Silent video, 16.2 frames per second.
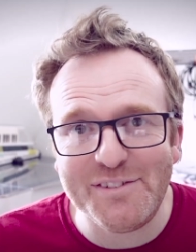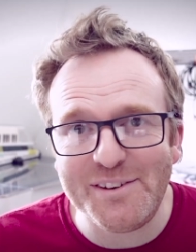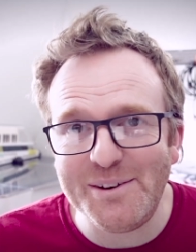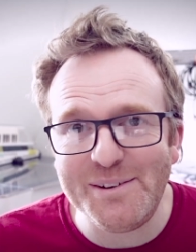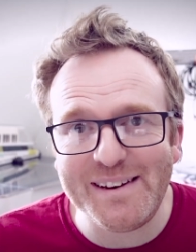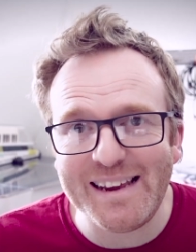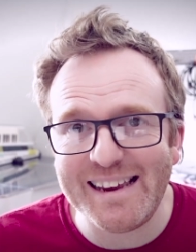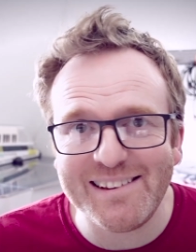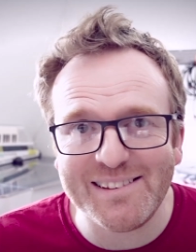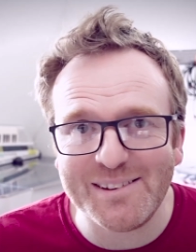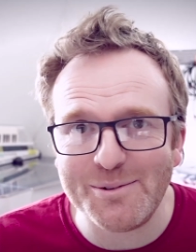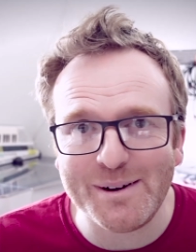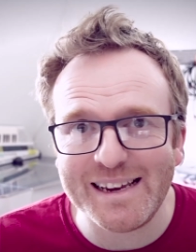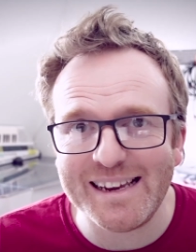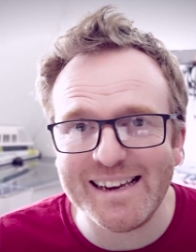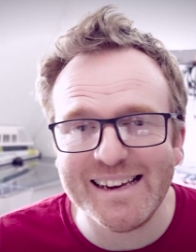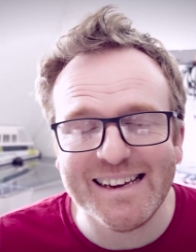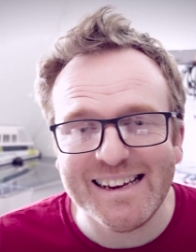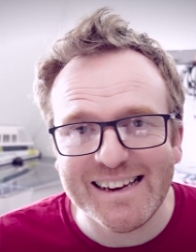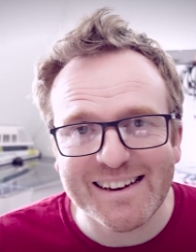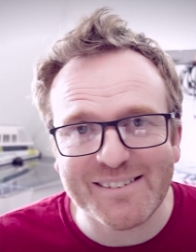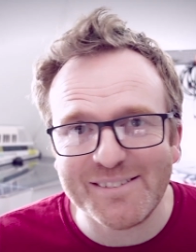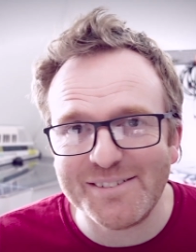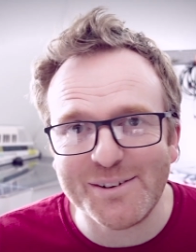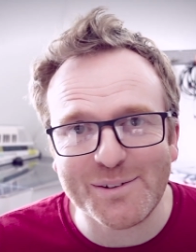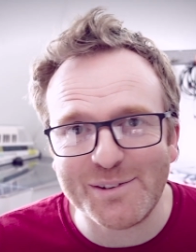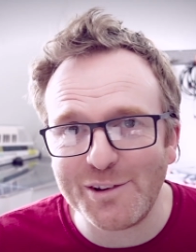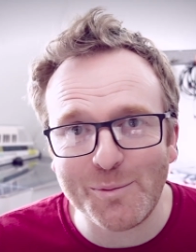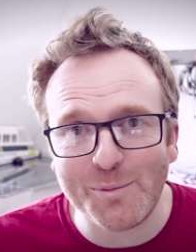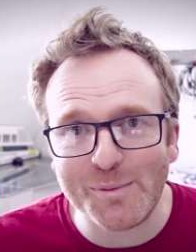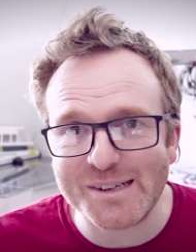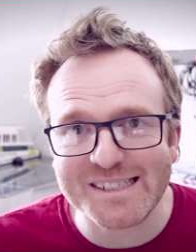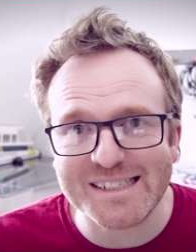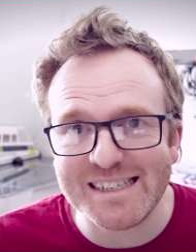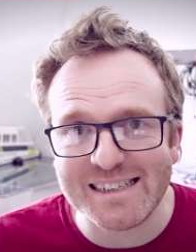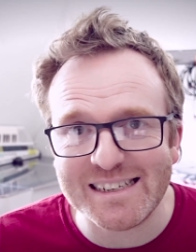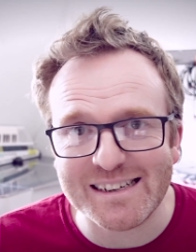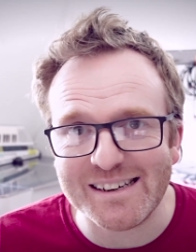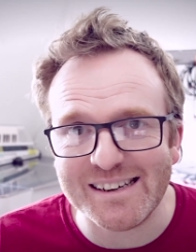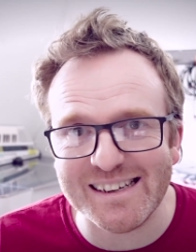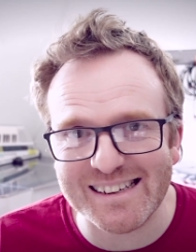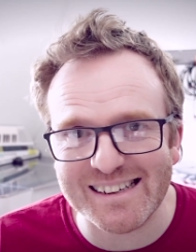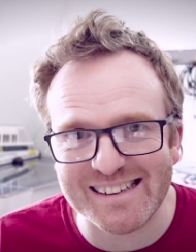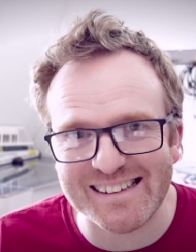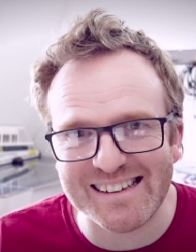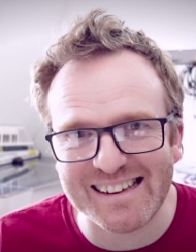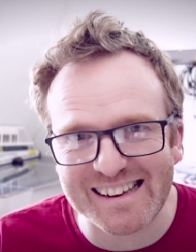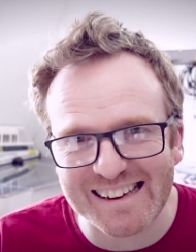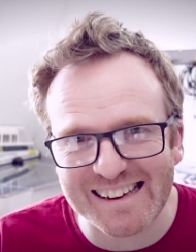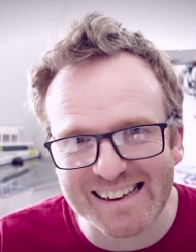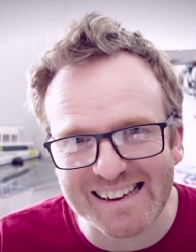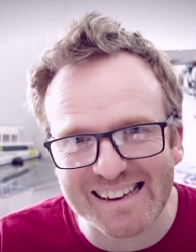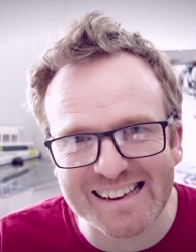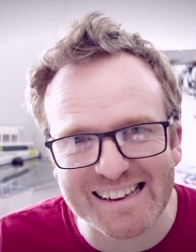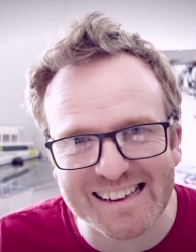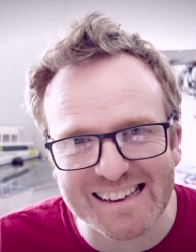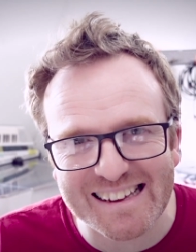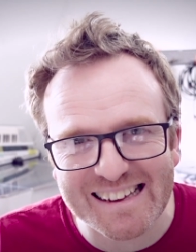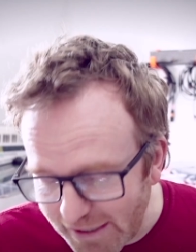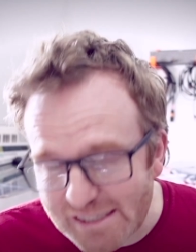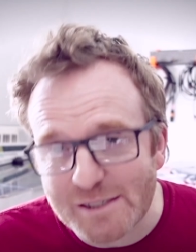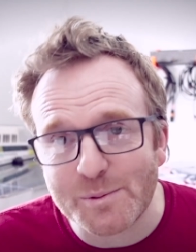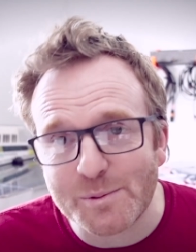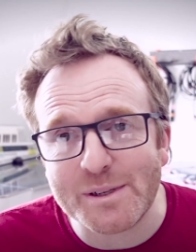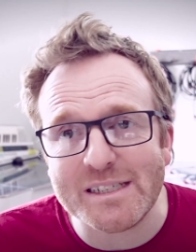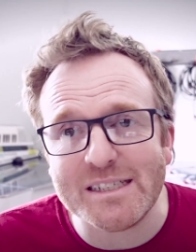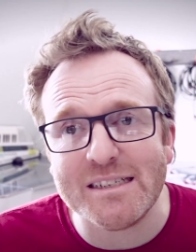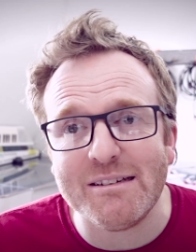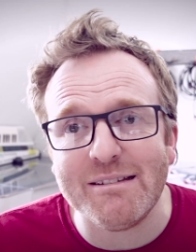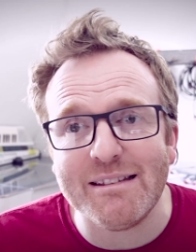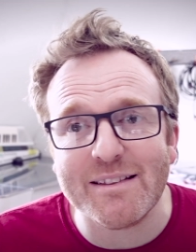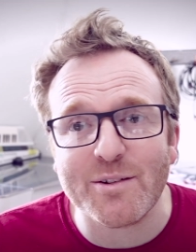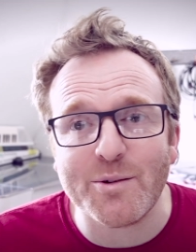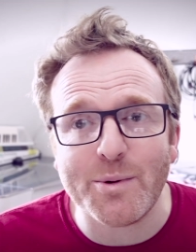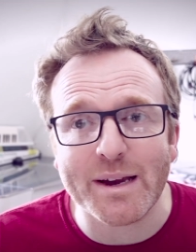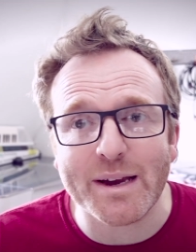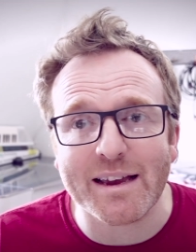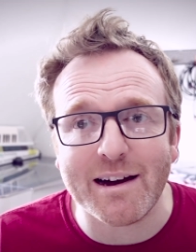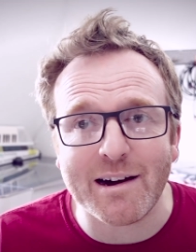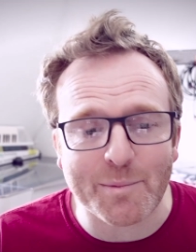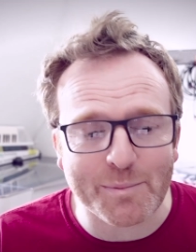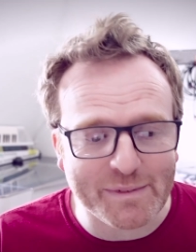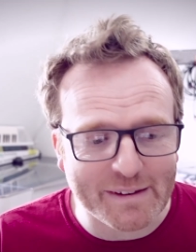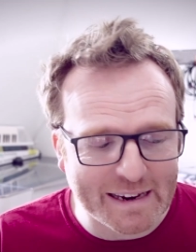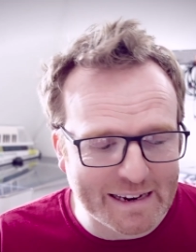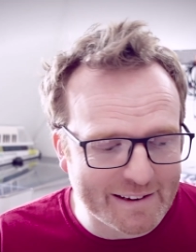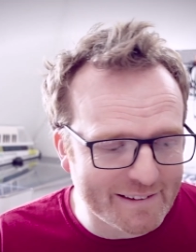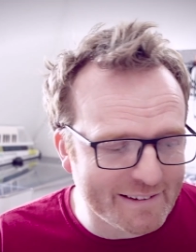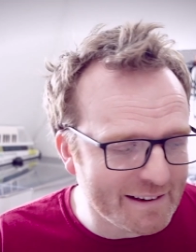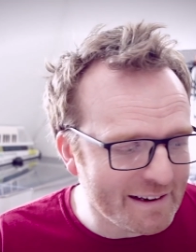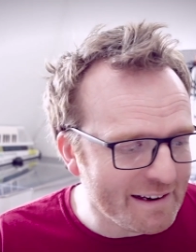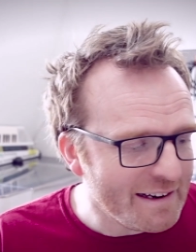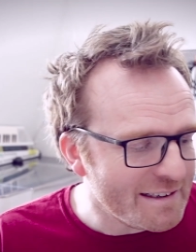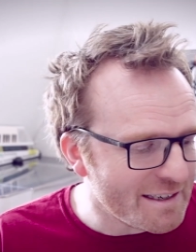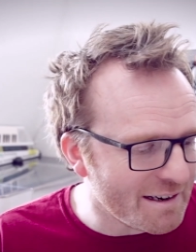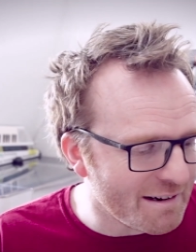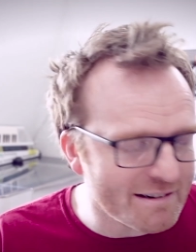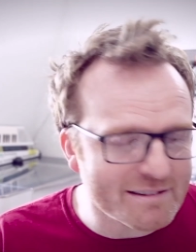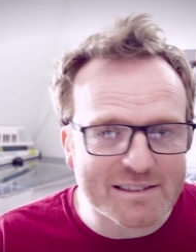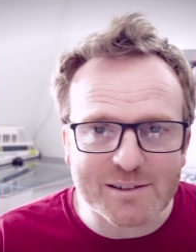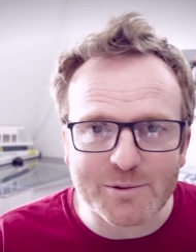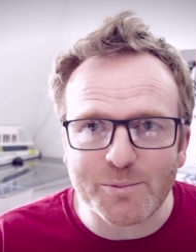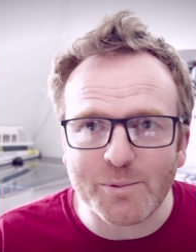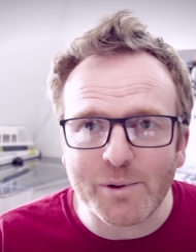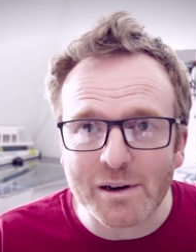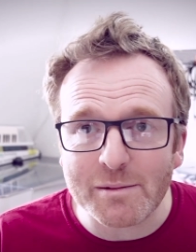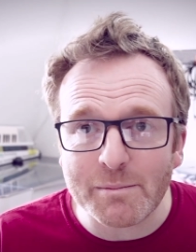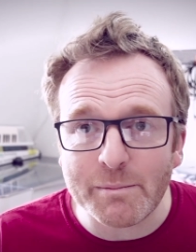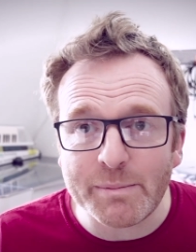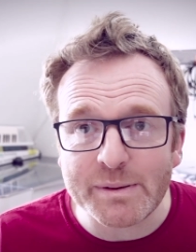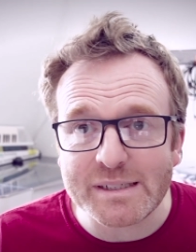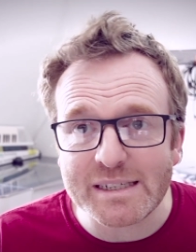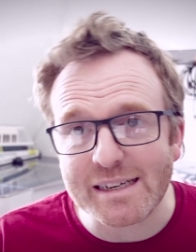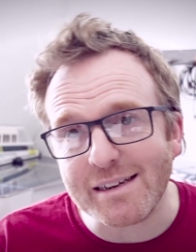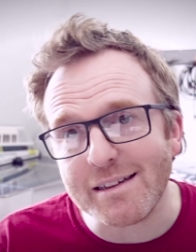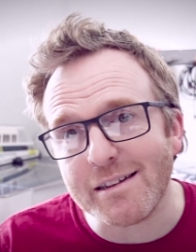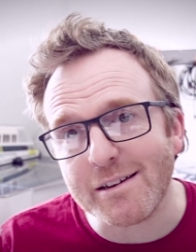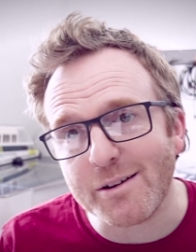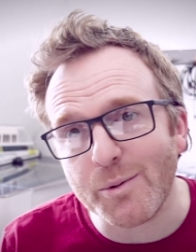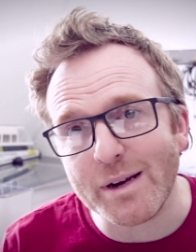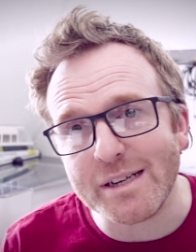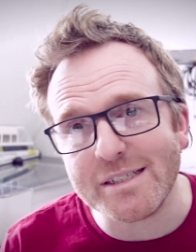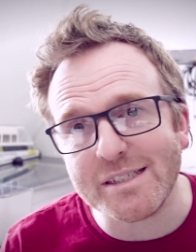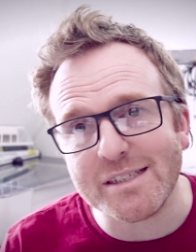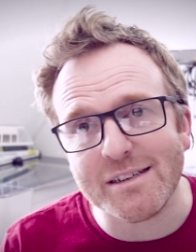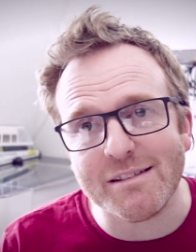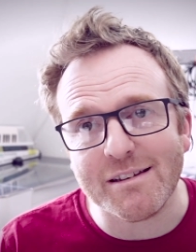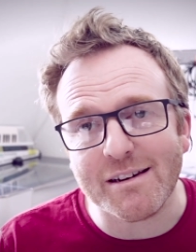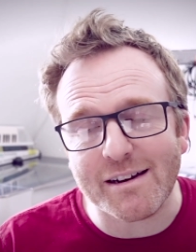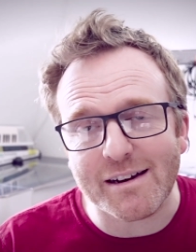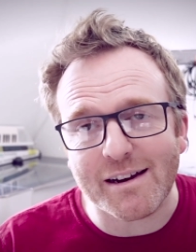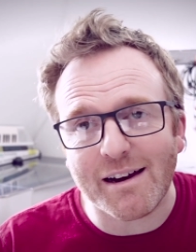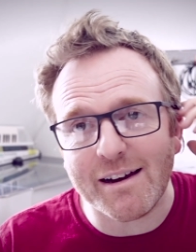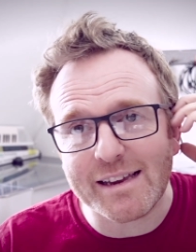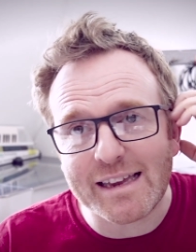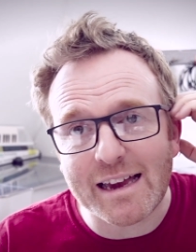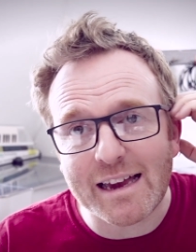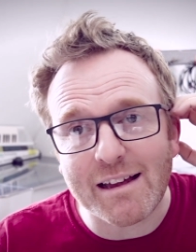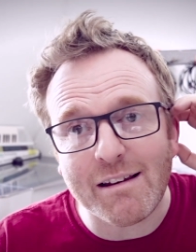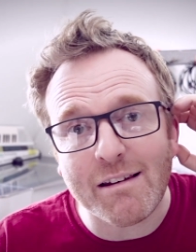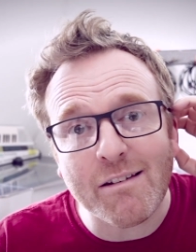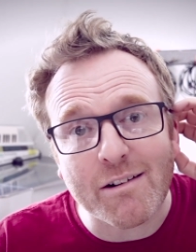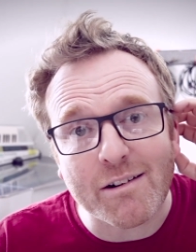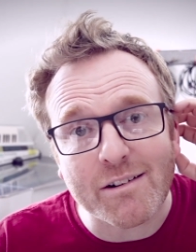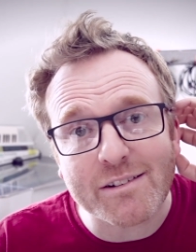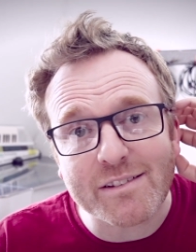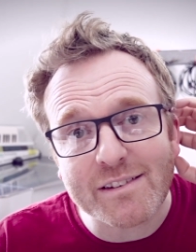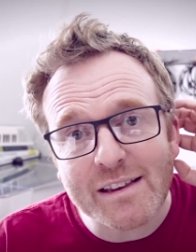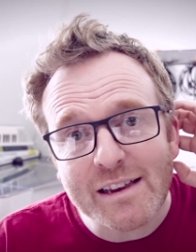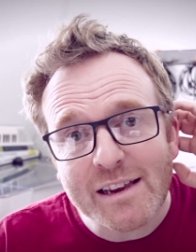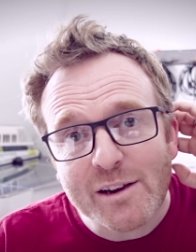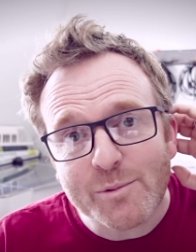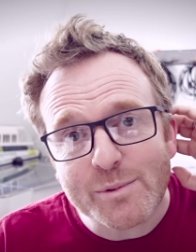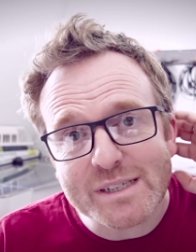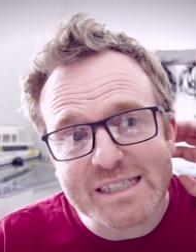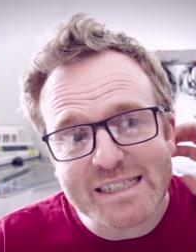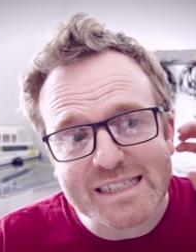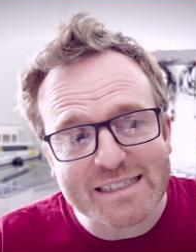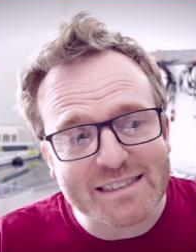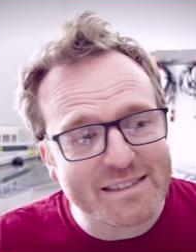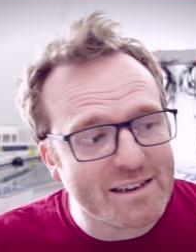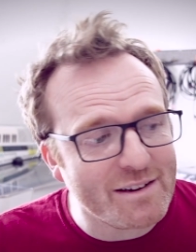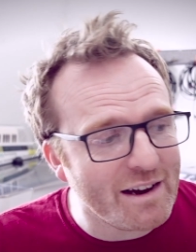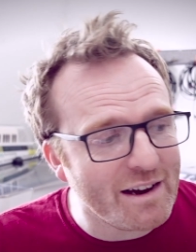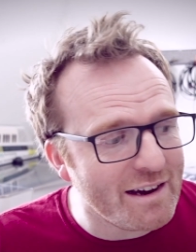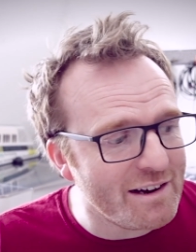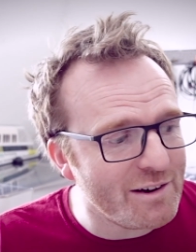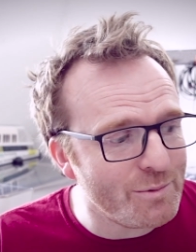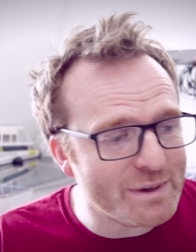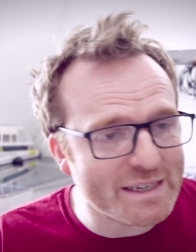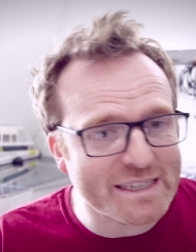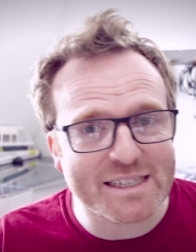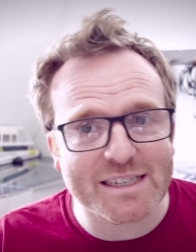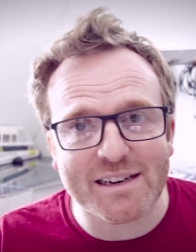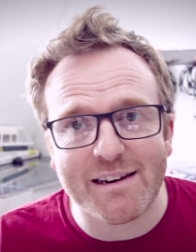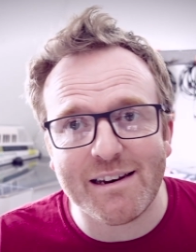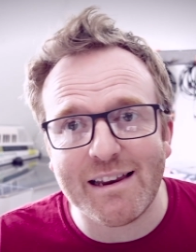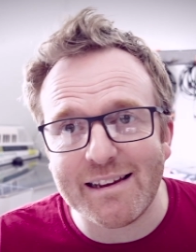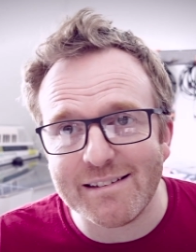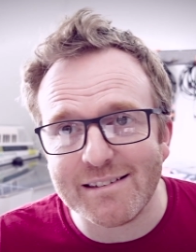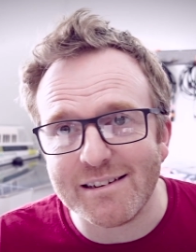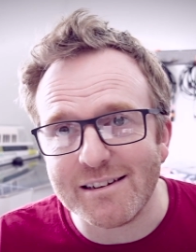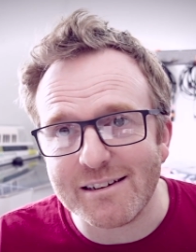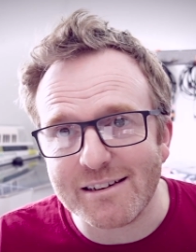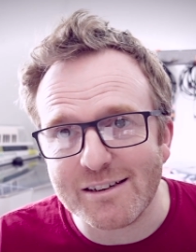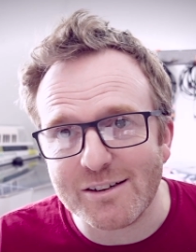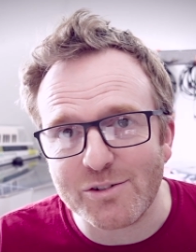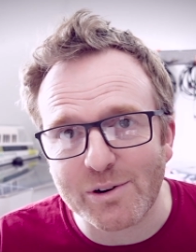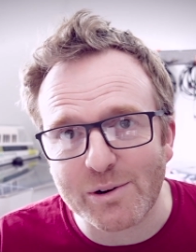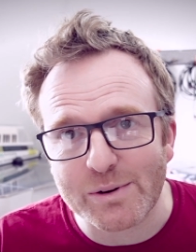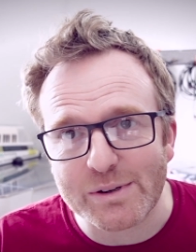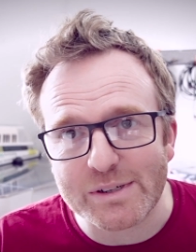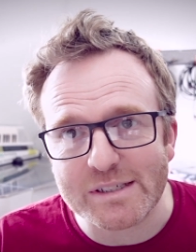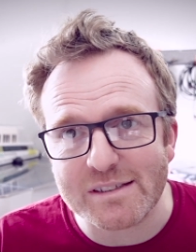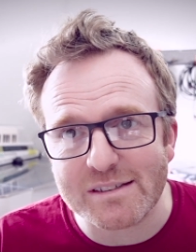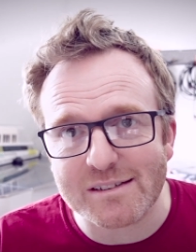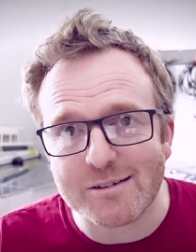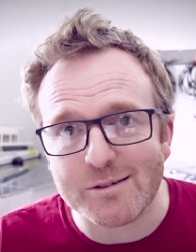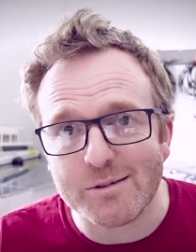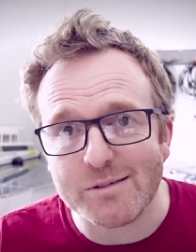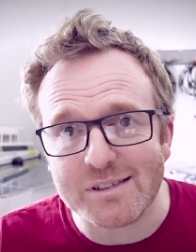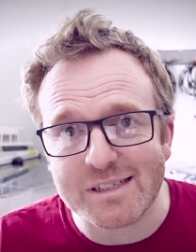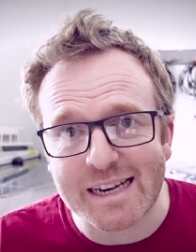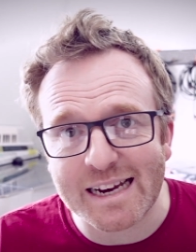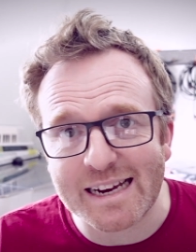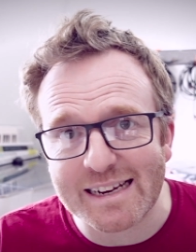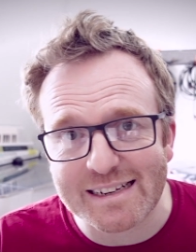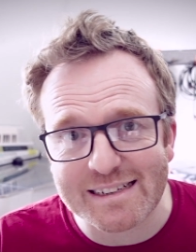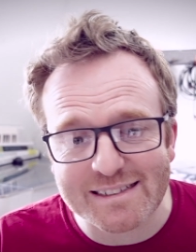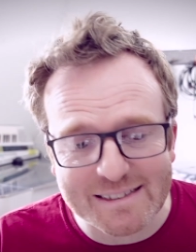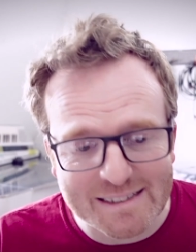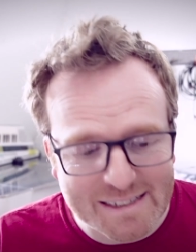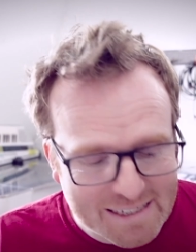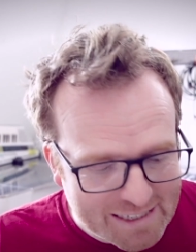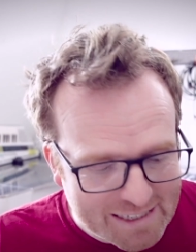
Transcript: few days away. I've got so much to do. I just wanted to do this quick update to answer one particular question that I get a lot, which is uh, which laser controllers or D A Cs